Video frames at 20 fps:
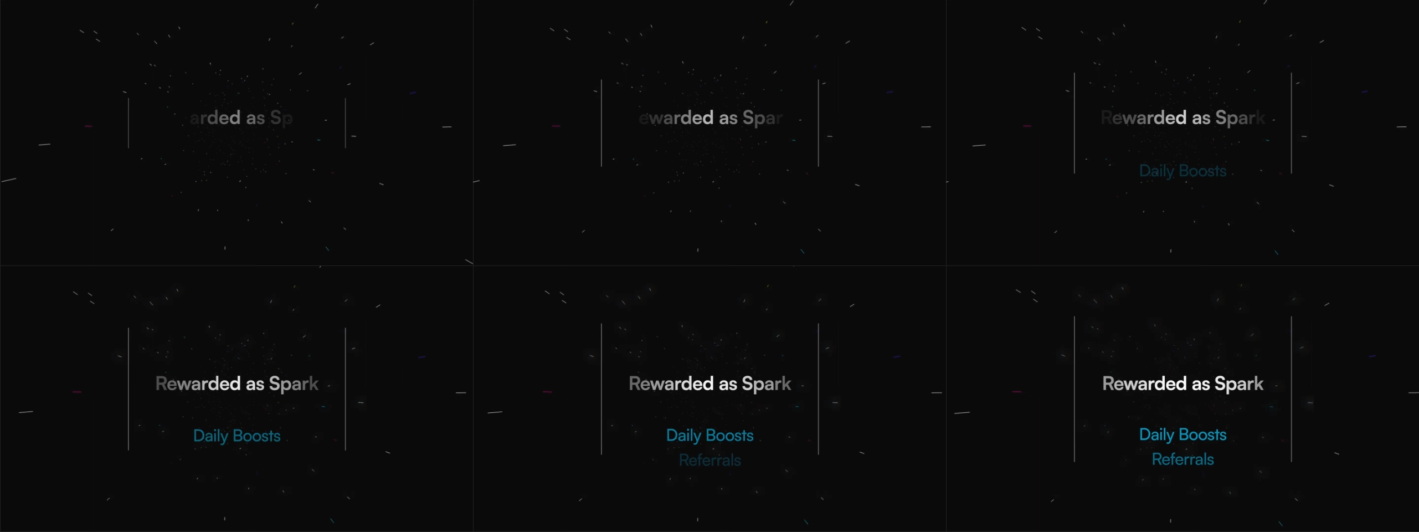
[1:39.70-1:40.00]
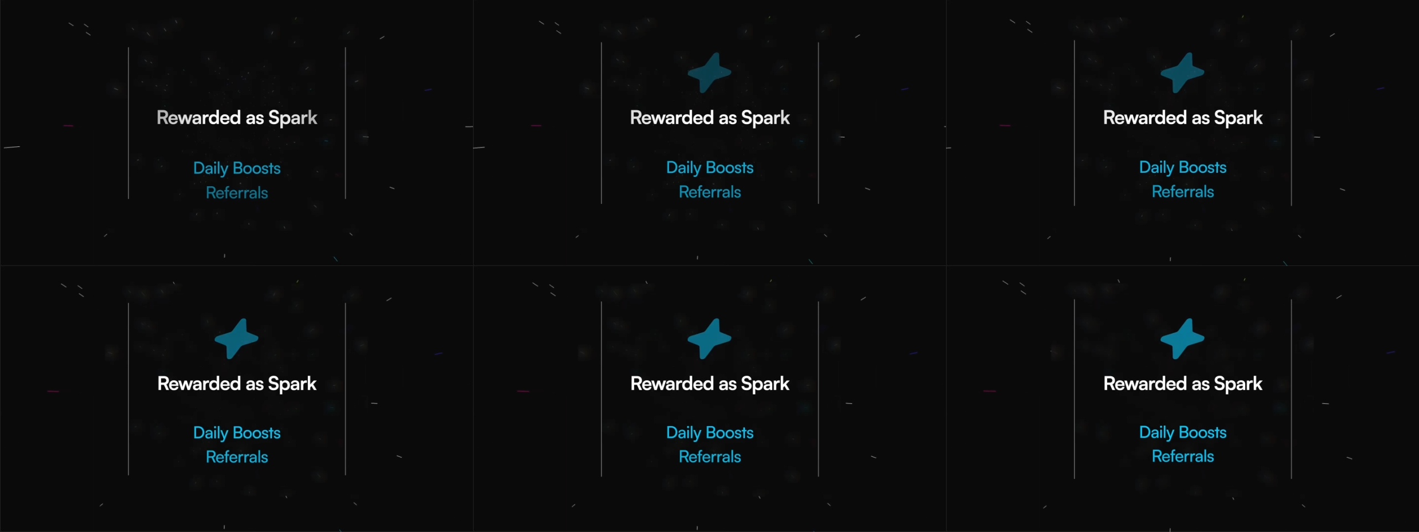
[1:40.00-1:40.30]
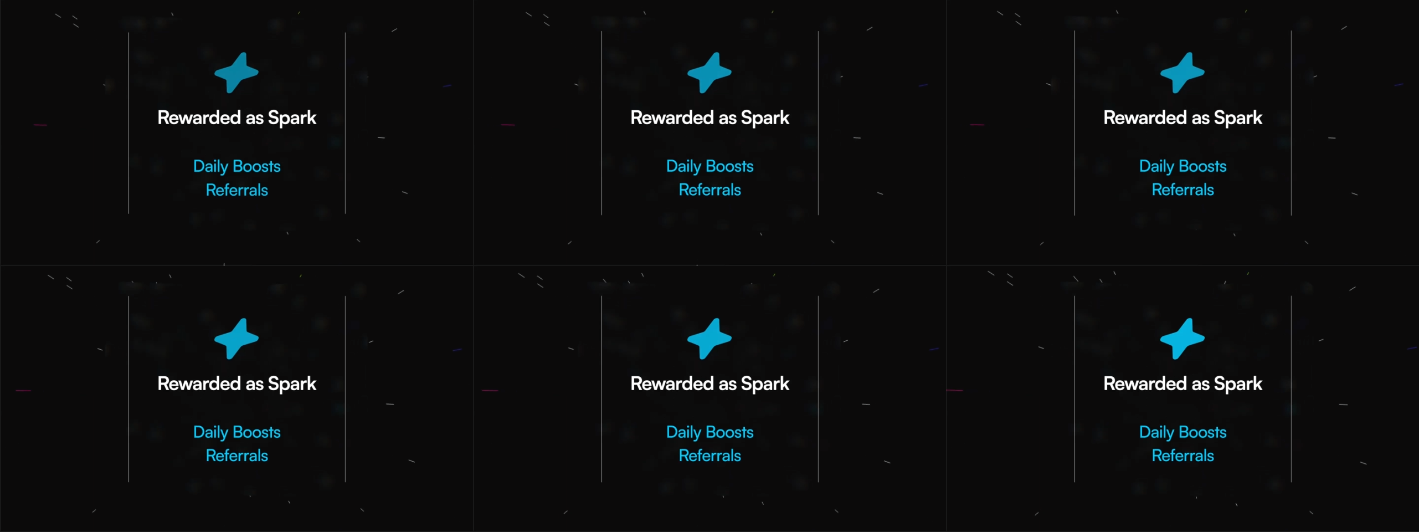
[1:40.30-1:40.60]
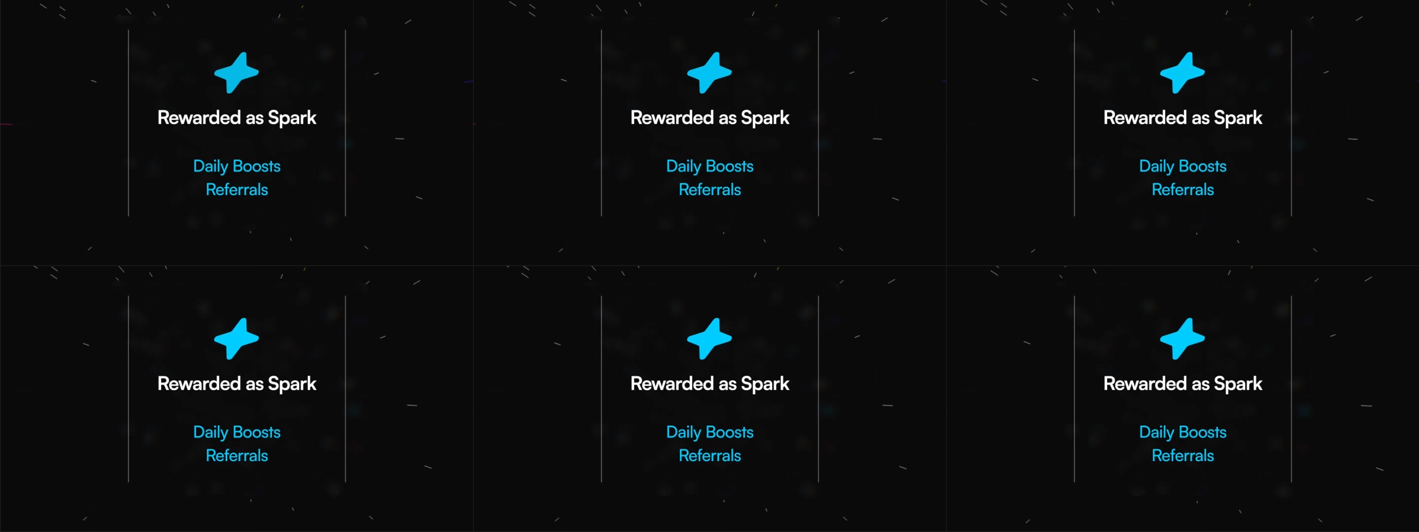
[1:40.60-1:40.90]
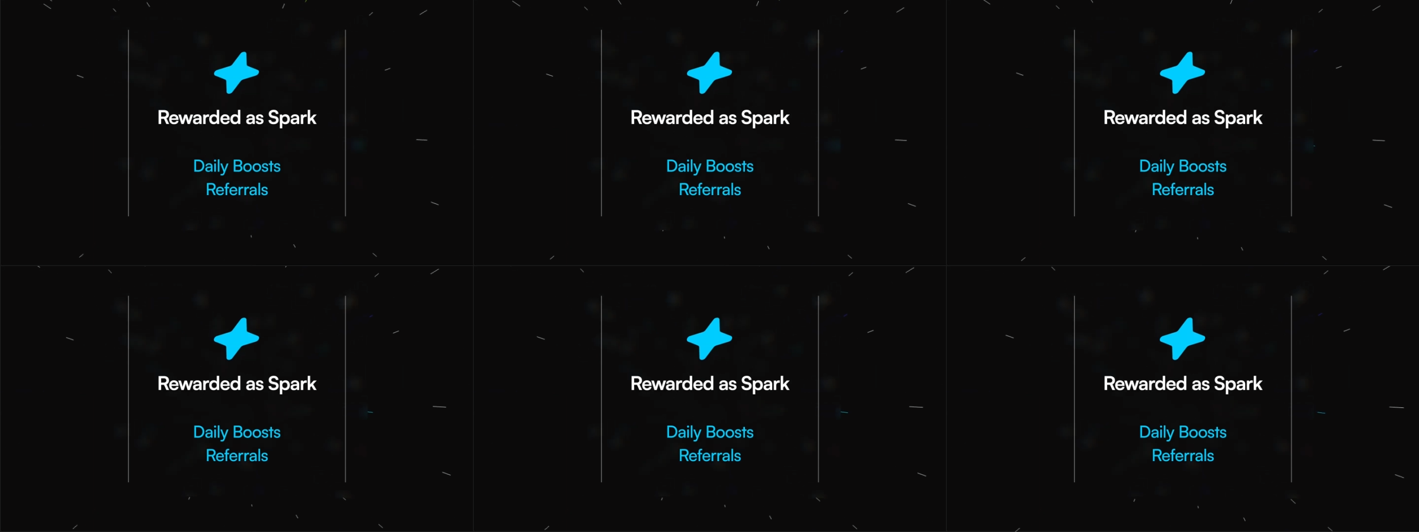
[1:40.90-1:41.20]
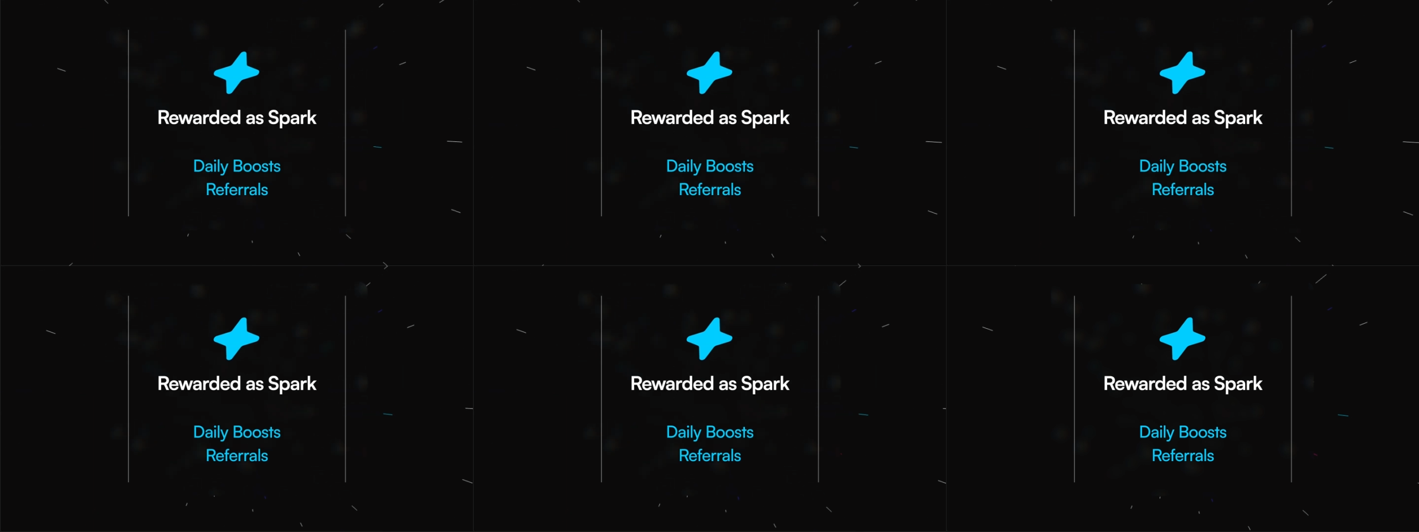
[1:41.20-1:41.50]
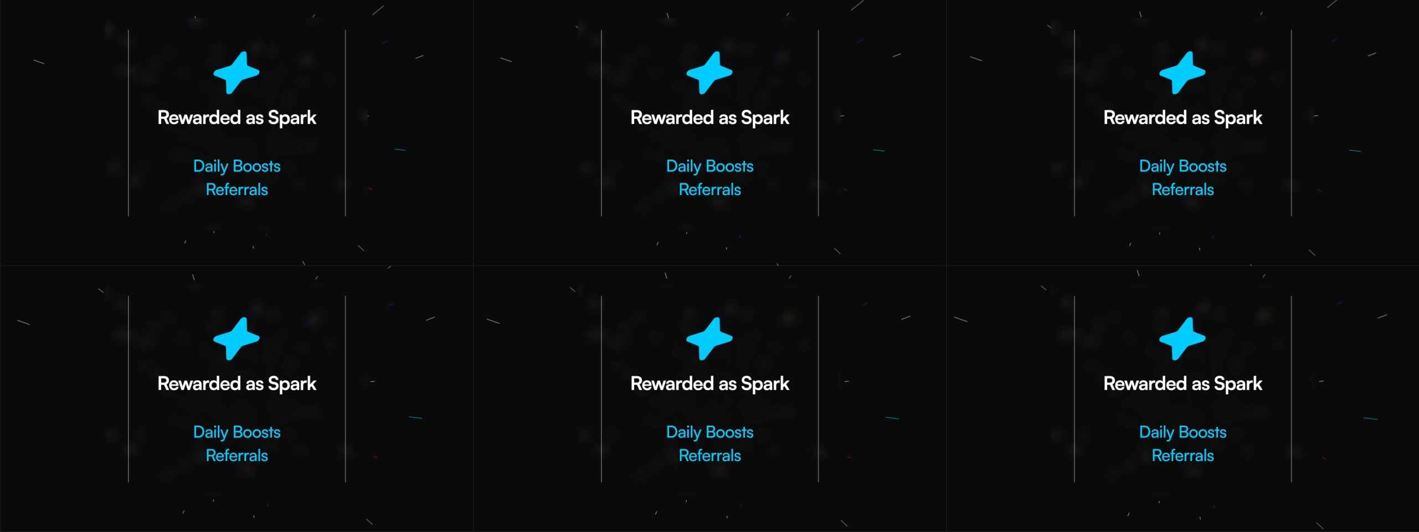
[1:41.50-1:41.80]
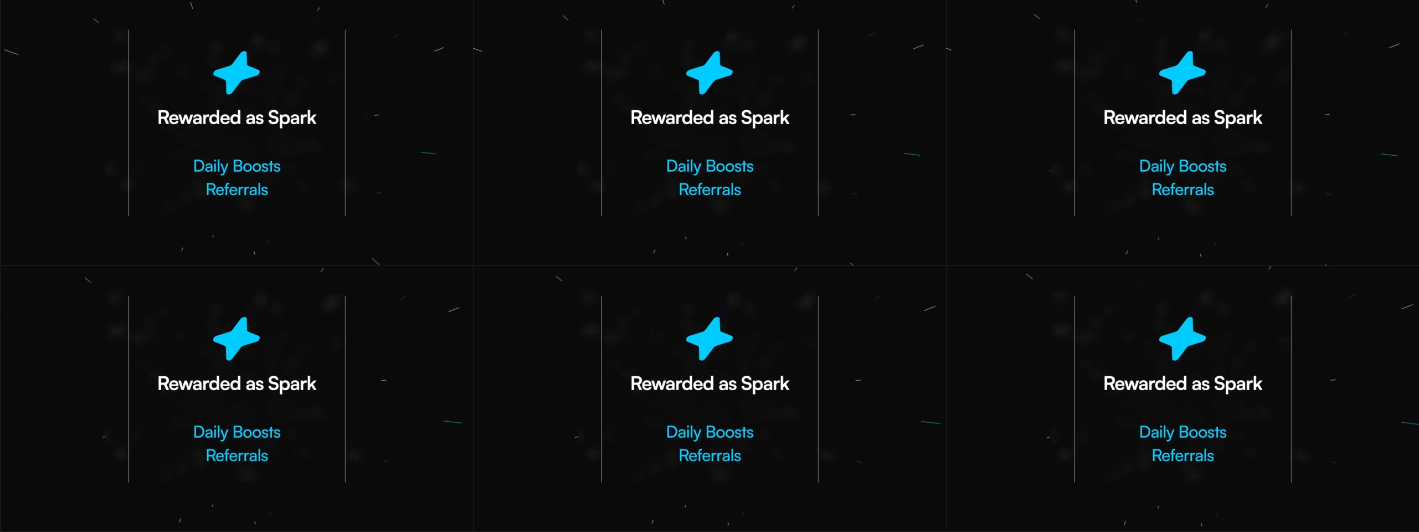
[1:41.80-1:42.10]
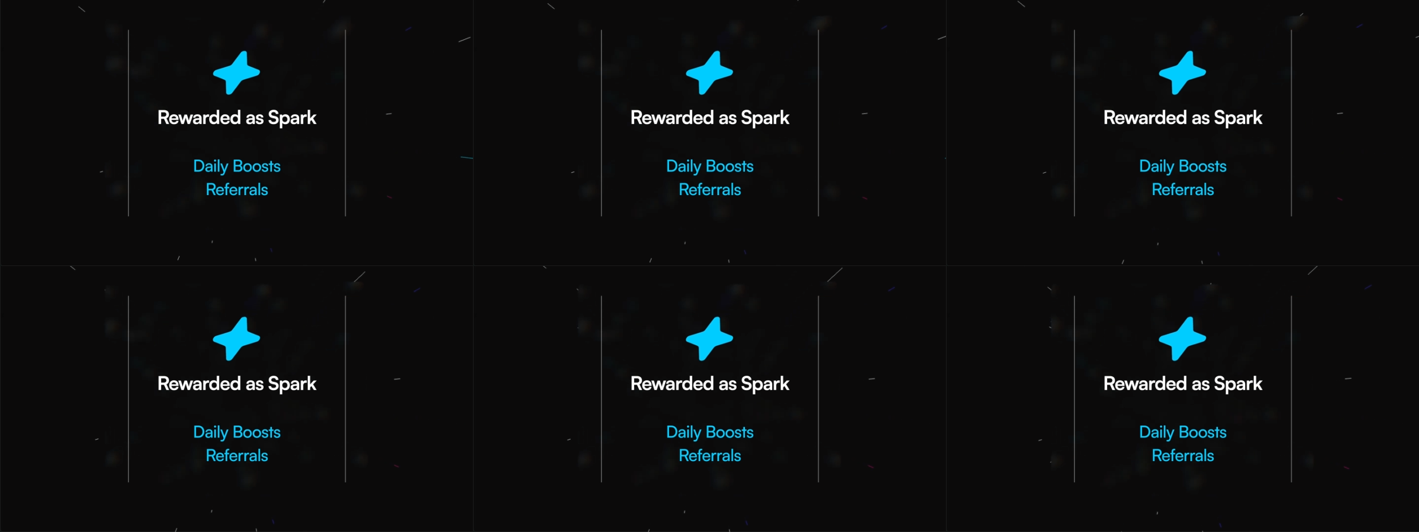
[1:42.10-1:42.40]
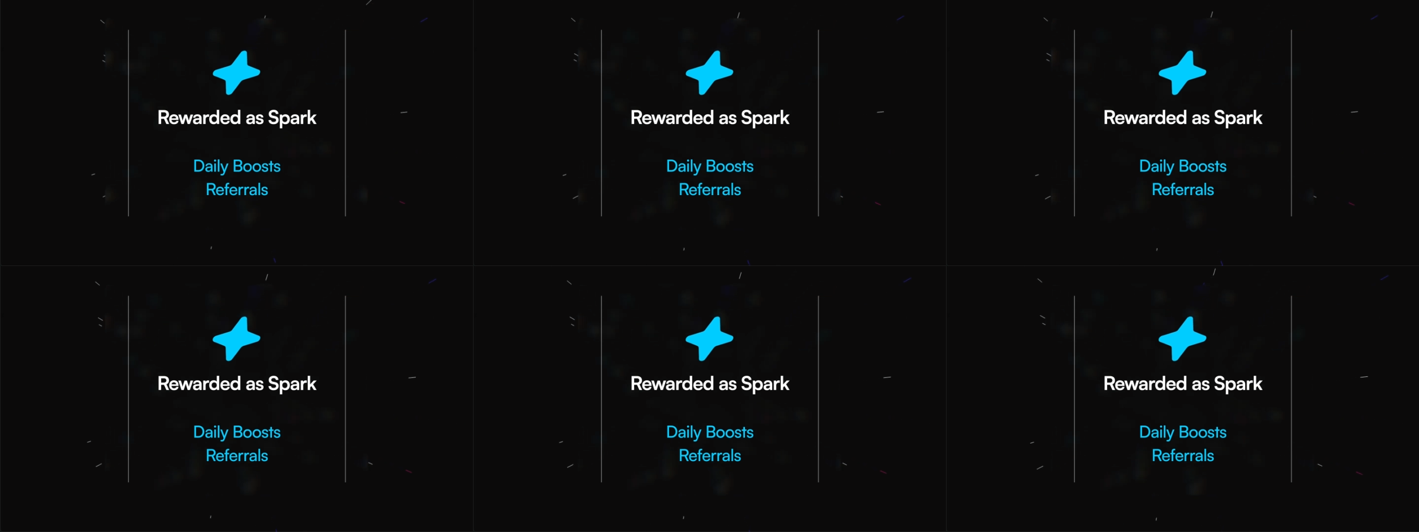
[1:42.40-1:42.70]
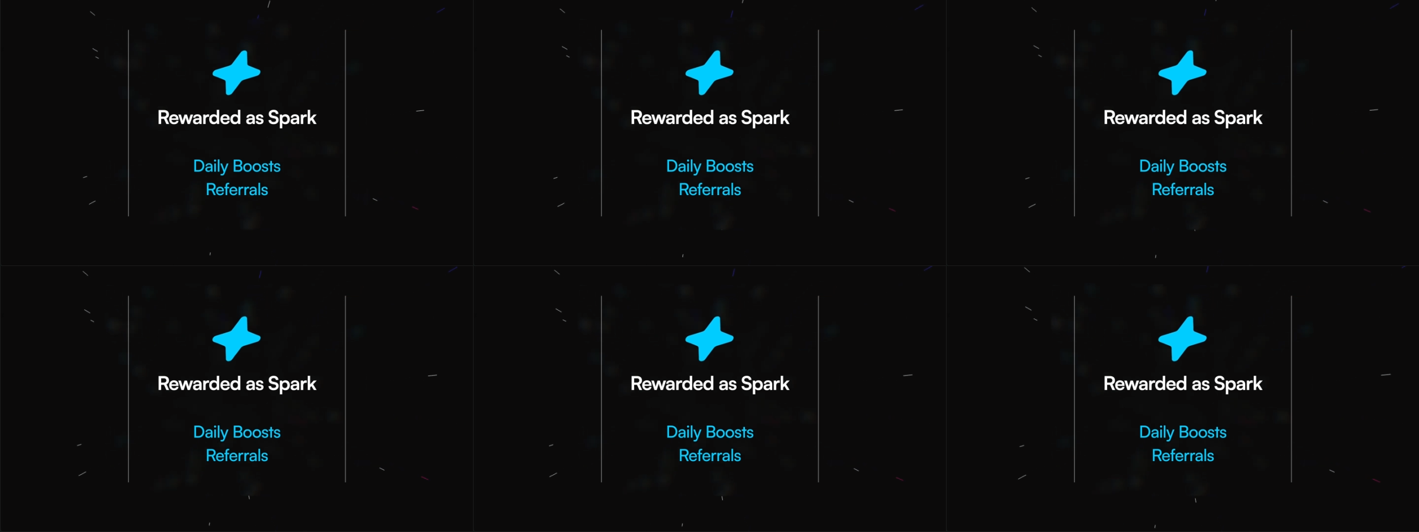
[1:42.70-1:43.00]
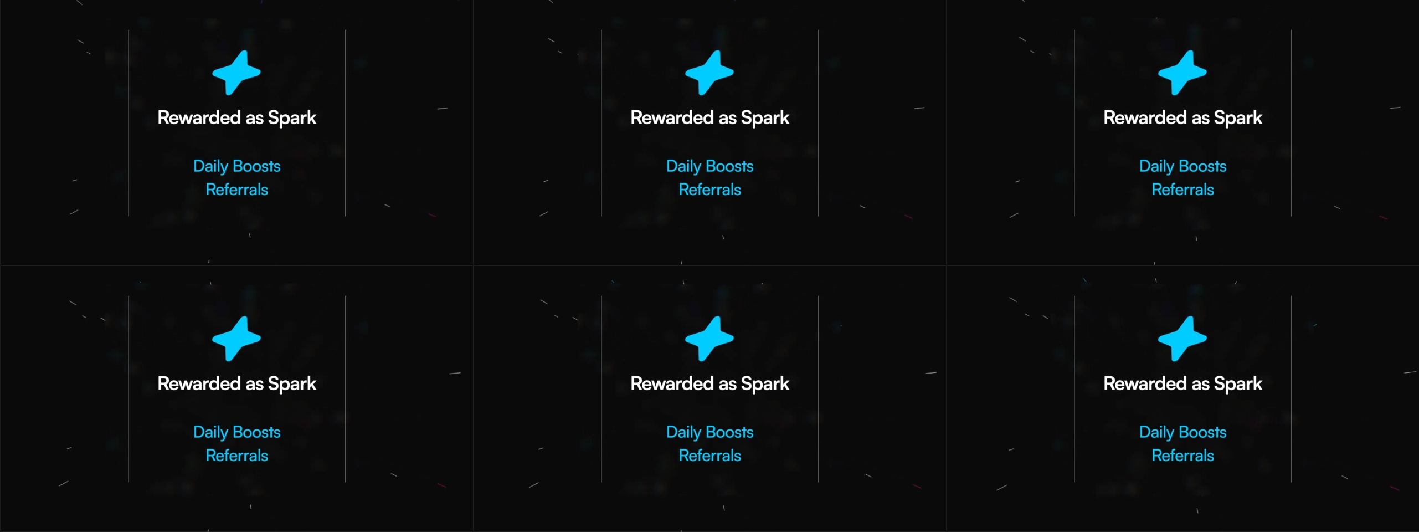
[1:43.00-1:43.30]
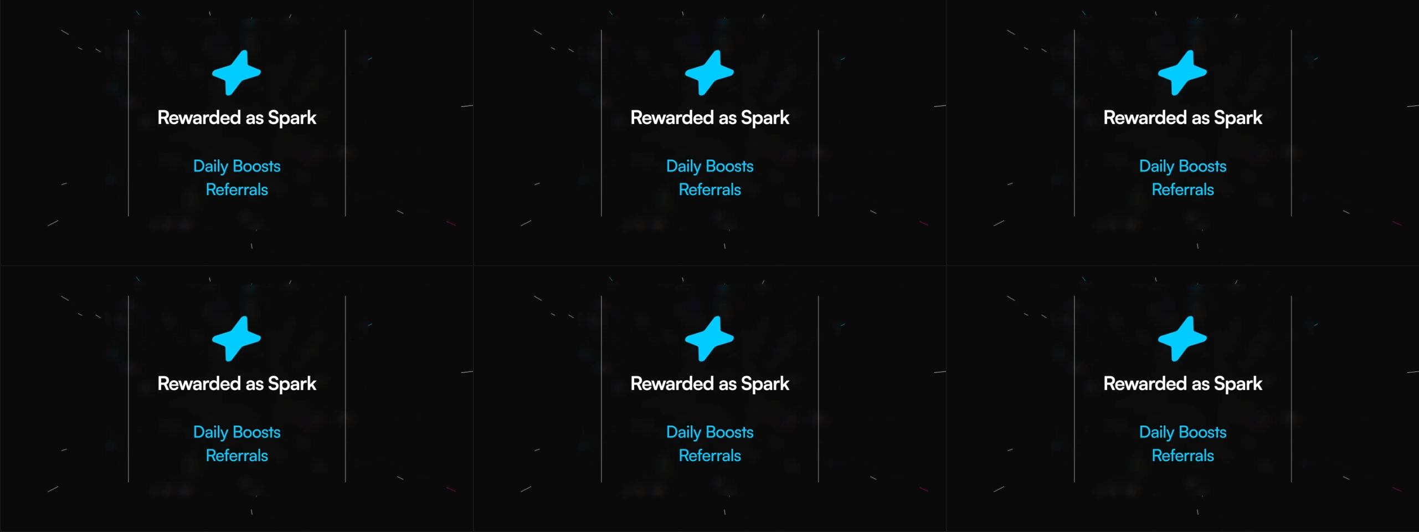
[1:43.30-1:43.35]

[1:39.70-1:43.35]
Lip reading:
[unreadable: no face in view]